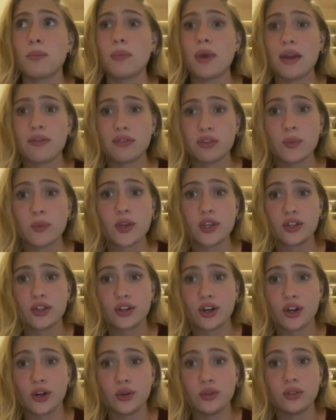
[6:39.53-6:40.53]
Everywhere you
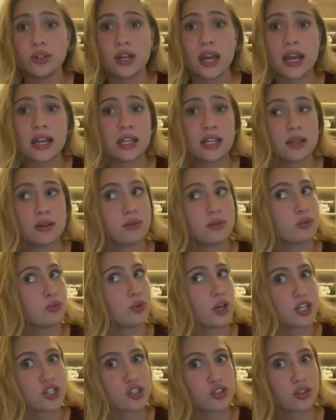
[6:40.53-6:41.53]
go, any
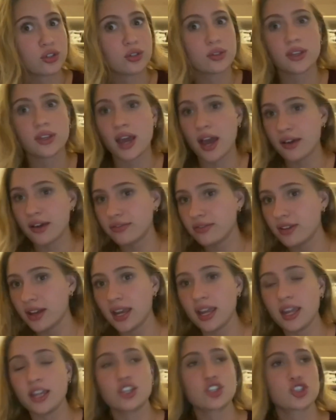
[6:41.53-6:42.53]
restaurant,
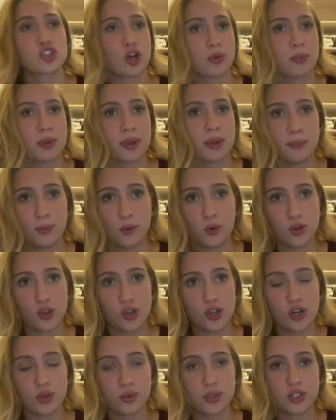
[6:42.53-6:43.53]
cafe, shopping mall you
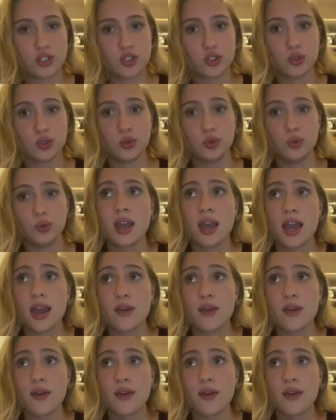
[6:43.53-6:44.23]
go into,